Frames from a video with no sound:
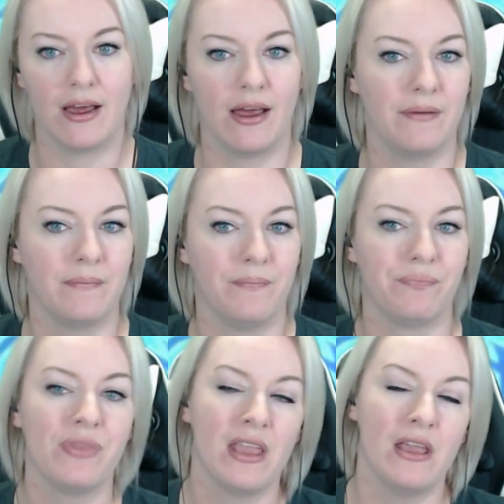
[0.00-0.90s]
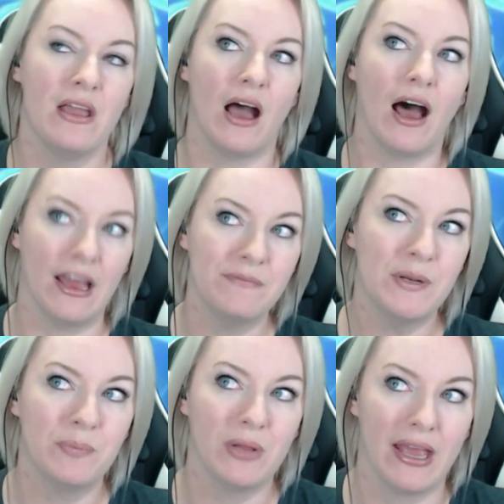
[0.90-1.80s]
Sure. Um, I've been
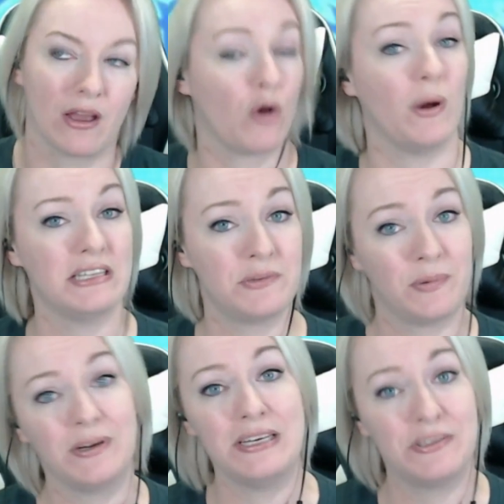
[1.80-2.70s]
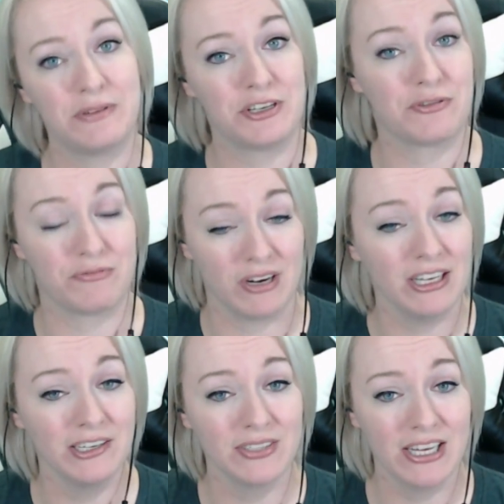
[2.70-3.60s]
playing a quest priest, which is really
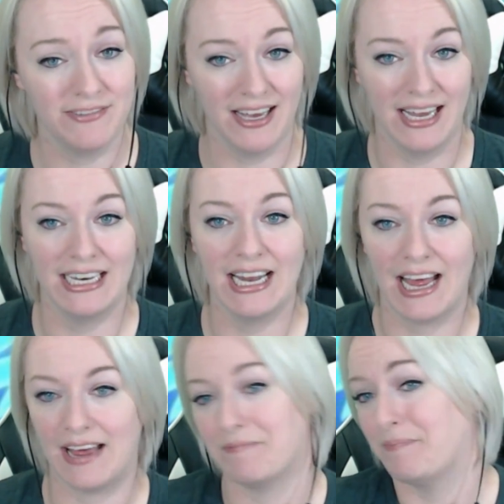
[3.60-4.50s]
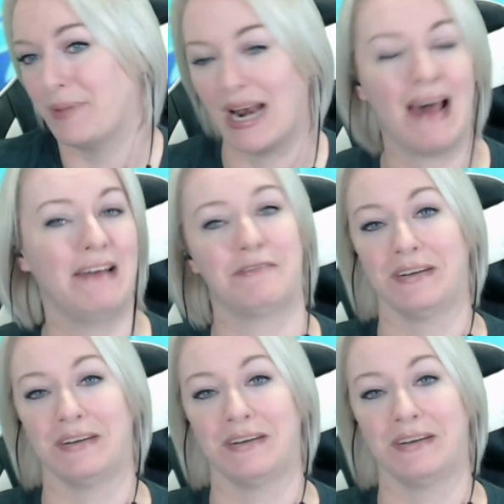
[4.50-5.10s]
really fun, but I don't really